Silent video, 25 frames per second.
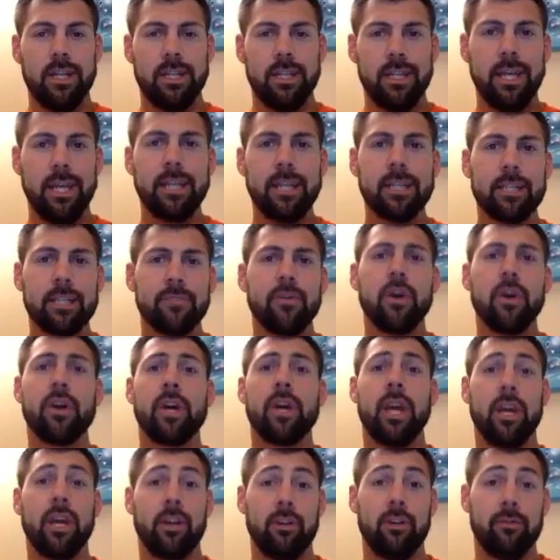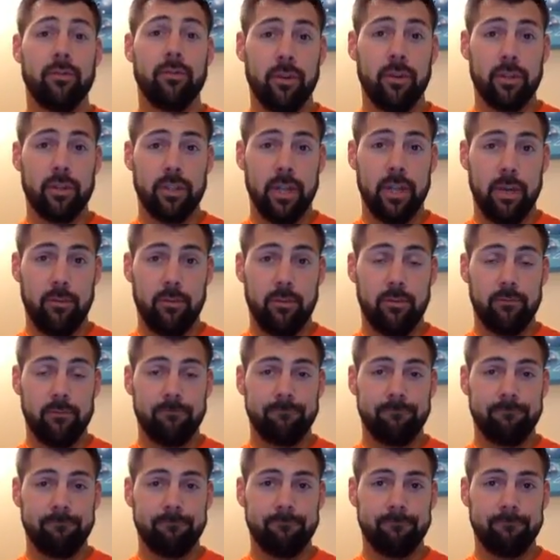Take this volcano, for example.
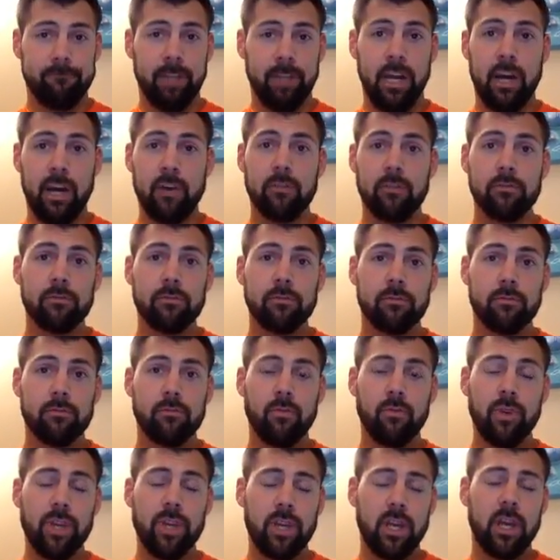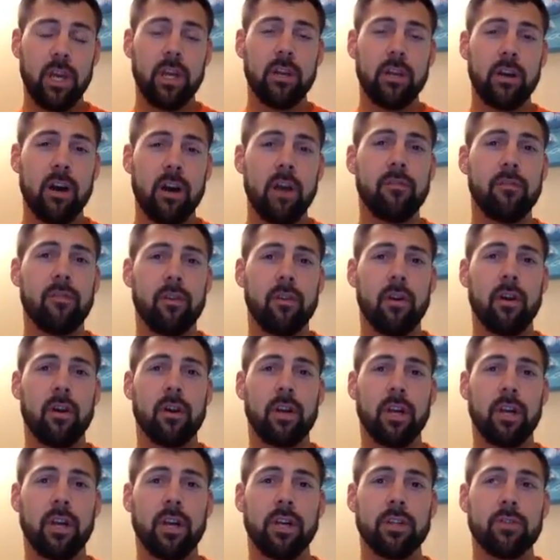Now, we can't offer our
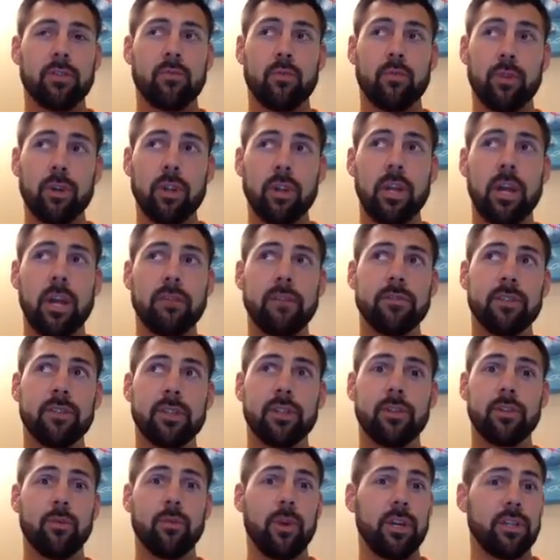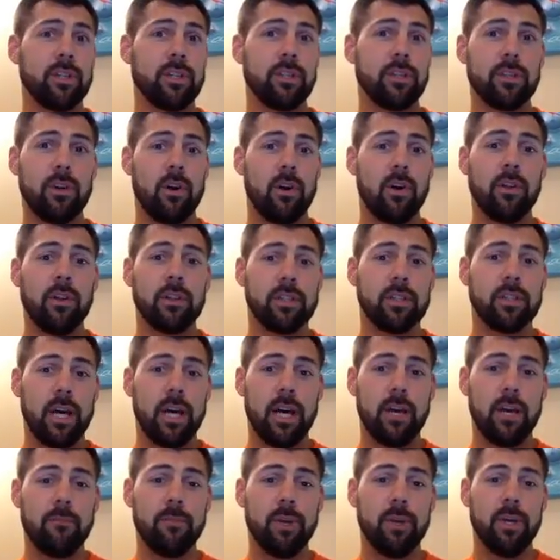kids real life situations all the
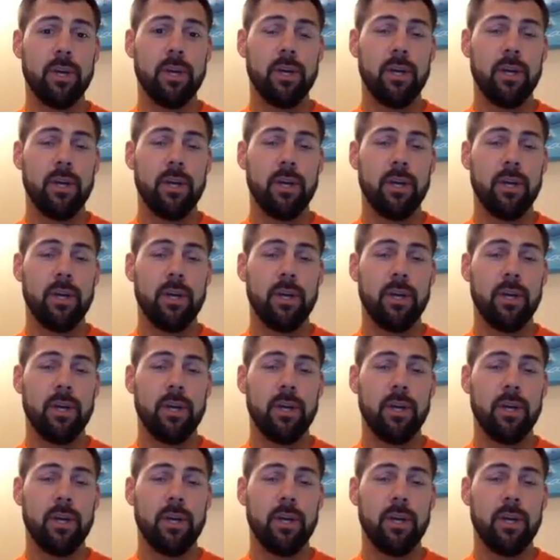time,